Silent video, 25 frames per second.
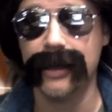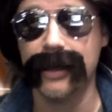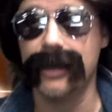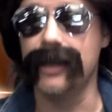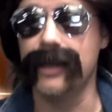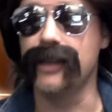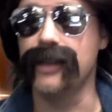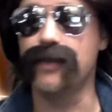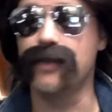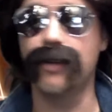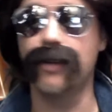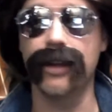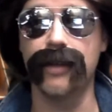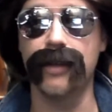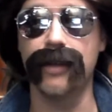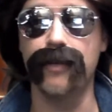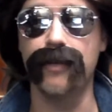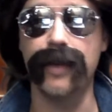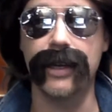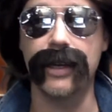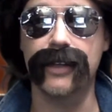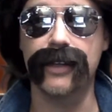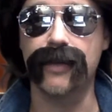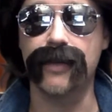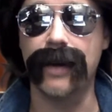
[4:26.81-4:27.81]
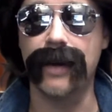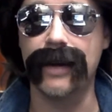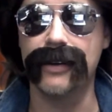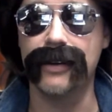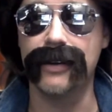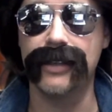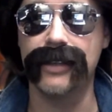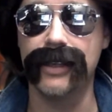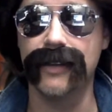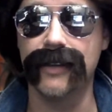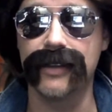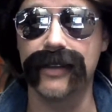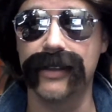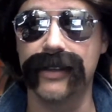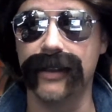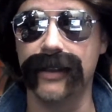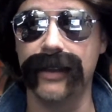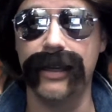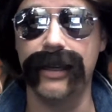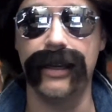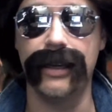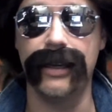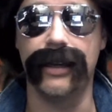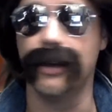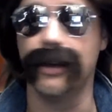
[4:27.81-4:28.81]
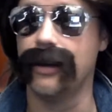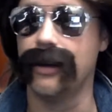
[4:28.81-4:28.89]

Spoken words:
He's one of the best wide receivers in the league.